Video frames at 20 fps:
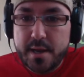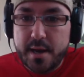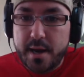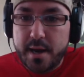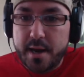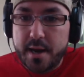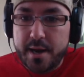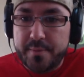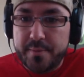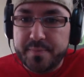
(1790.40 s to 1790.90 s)

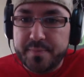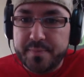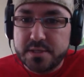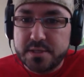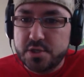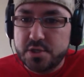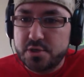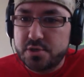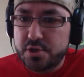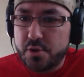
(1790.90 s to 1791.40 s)
Um, and
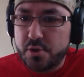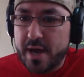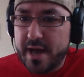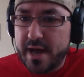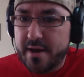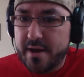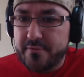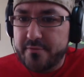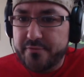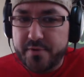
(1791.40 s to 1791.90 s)
so do you
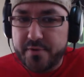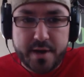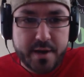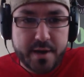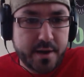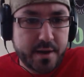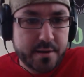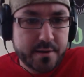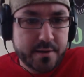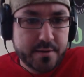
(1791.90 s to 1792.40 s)
have?
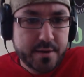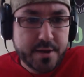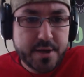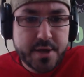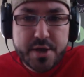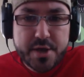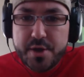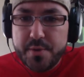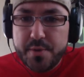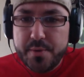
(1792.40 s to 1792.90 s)
Uh,
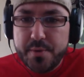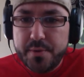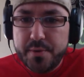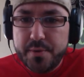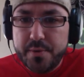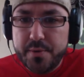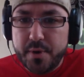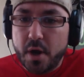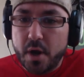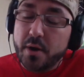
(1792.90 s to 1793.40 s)

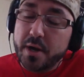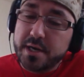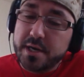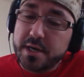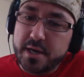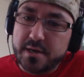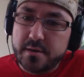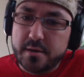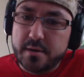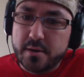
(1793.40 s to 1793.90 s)
oh, and,
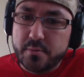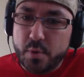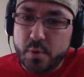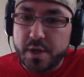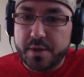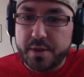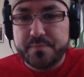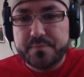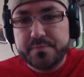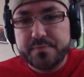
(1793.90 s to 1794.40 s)
and
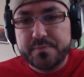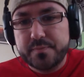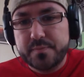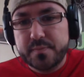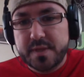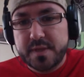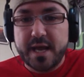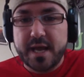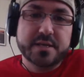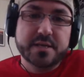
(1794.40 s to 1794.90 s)
well,
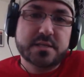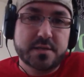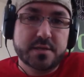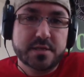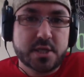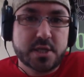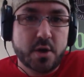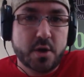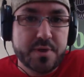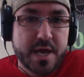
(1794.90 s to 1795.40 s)
yeah. Let's
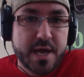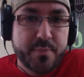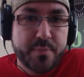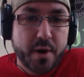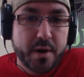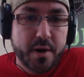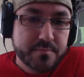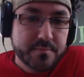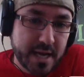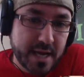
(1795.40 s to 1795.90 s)
let's start with that
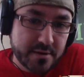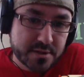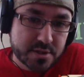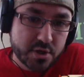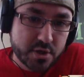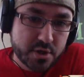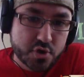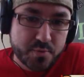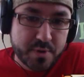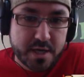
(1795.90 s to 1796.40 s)
part. How's
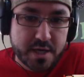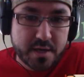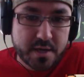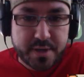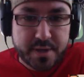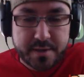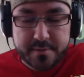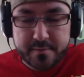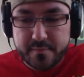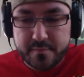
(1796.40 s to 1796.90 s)
social media
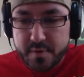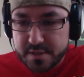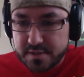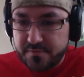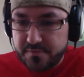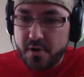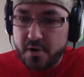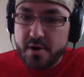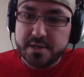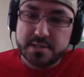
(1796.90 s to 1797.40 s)
been as
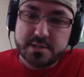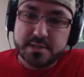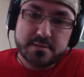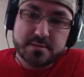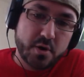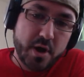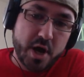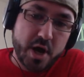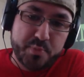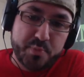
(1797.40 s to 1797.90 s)
far
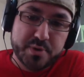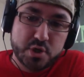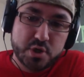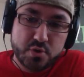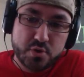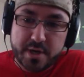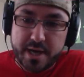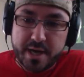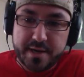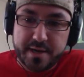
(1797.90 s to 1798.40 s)
as you know helping
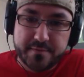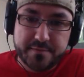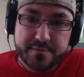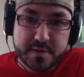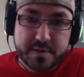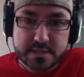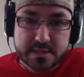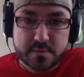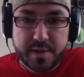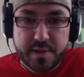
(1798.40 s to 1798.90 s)
you kind of
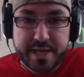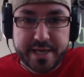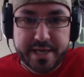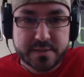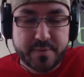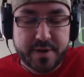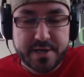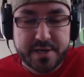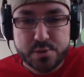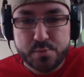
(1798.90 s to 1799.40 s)
get some
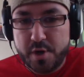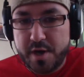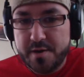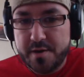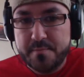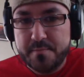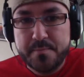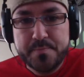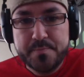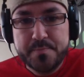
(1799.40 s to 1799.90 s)
legs behind your brand?